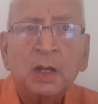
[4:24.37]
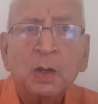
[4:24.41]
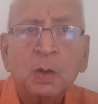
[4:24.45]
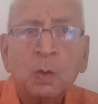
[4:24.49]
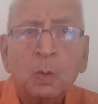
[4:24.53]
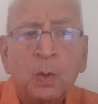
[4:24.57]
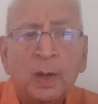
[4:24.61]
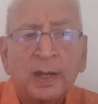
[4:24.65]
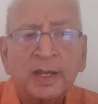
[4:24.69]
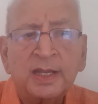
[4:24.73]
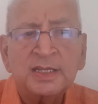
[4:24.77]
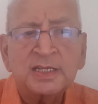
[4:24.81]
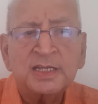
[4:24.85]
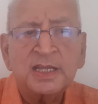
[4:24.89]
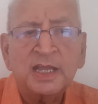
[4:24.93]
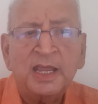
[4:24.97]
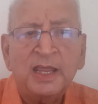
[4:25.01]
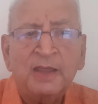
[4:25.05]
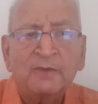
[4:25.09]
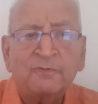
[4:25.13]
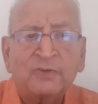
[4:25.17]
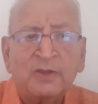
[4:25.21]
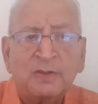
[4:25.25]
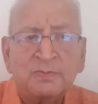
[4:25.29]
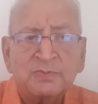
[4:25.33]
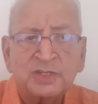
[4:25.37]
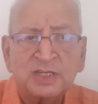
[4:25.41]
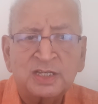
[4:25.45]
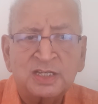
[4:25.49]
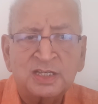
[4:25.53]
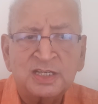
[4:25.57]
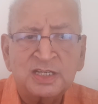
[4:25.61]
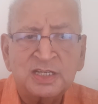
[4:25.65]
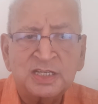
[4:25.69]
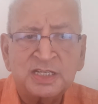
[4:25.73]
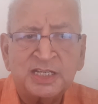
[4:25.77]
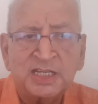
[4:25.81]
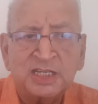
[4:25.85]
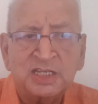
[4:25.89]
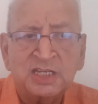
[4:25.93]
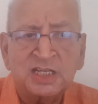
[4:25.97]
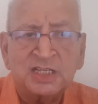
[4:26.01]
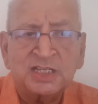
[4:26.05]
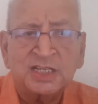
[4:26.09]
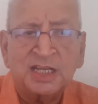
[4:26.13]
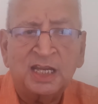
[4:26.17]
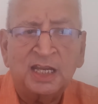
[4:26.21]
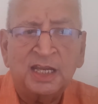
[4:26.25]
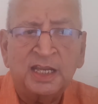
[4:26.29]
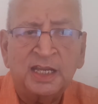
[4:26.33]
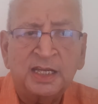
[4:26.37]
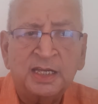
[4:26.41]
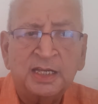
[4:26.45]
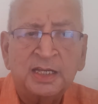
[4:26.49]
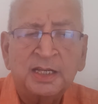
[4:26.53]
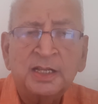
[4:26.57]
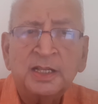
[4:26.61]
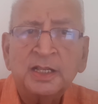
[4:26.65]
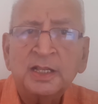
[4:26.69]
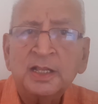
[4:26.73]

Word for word: One is the FMCG selling,